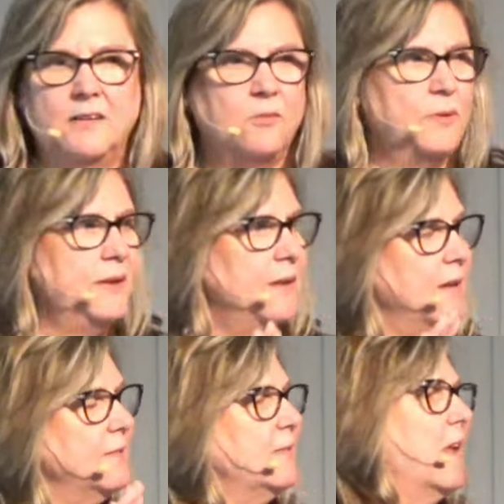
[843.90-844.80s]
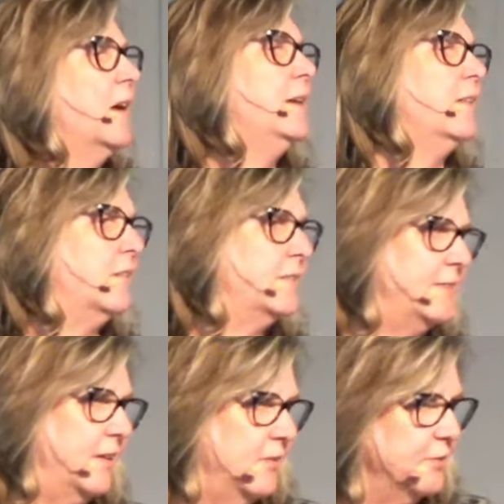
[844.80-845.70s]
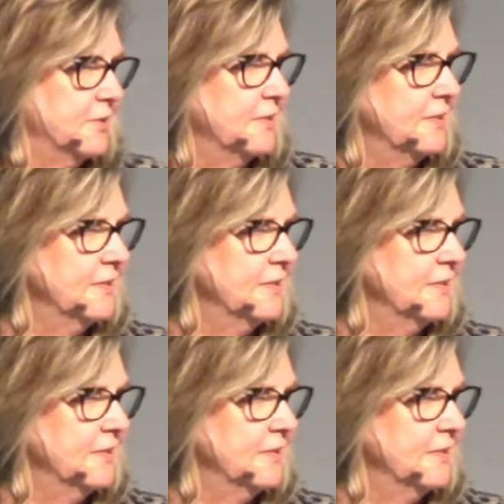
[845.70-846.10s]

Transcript: We align ourselves.